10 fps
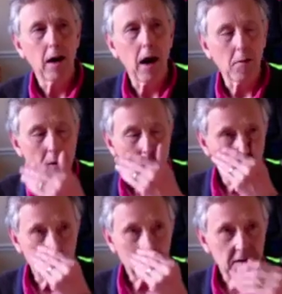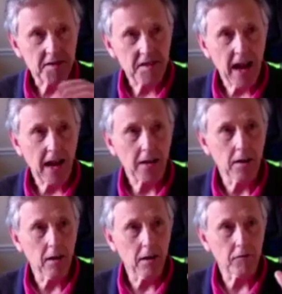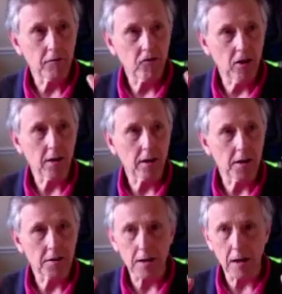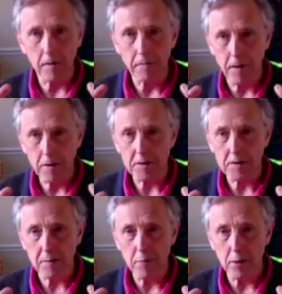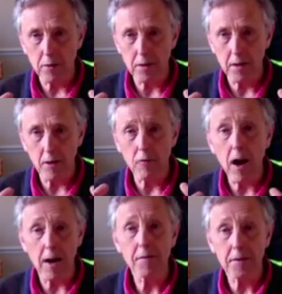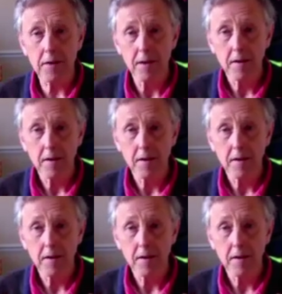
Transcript: I remember a big sack of Gendlin's little focusing book arrived,